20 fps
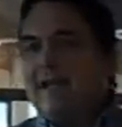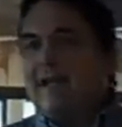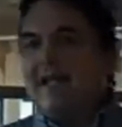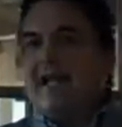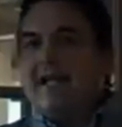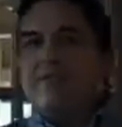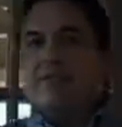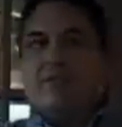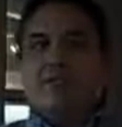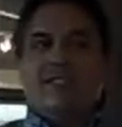
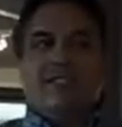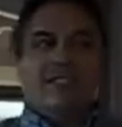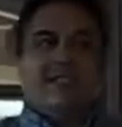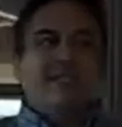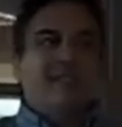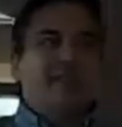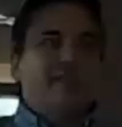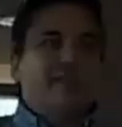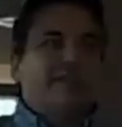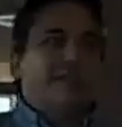And what's
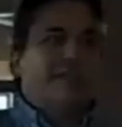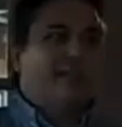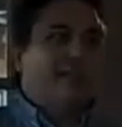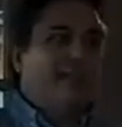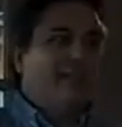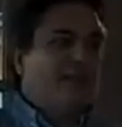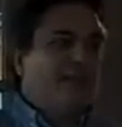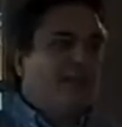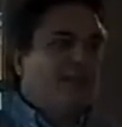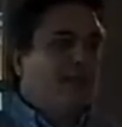
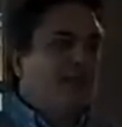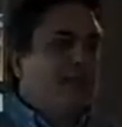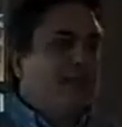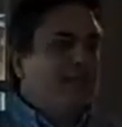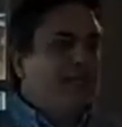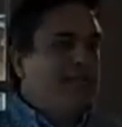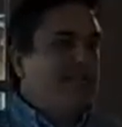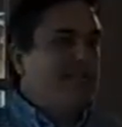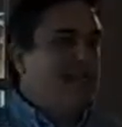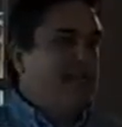interesting in what
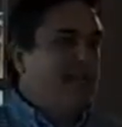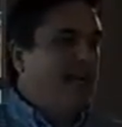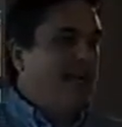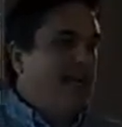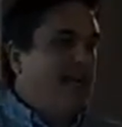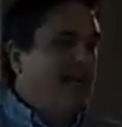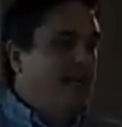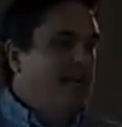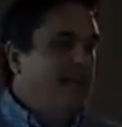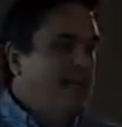he
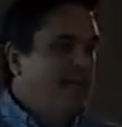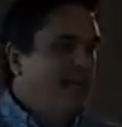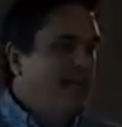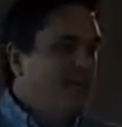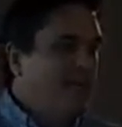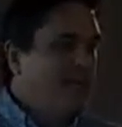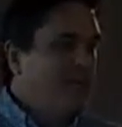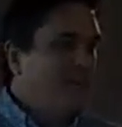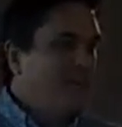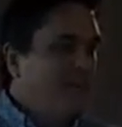shared
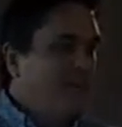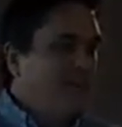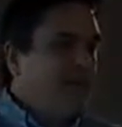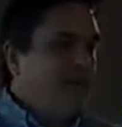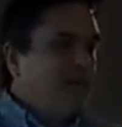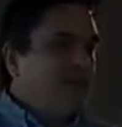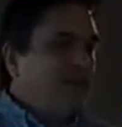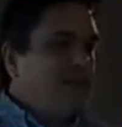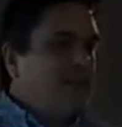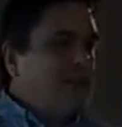
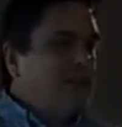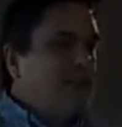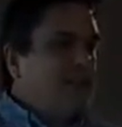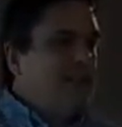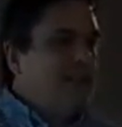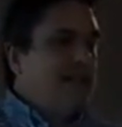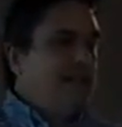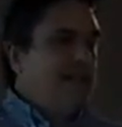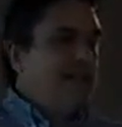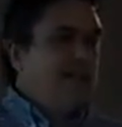was
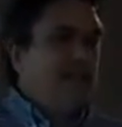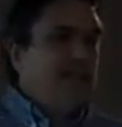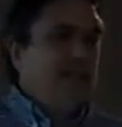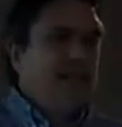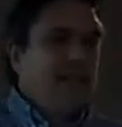that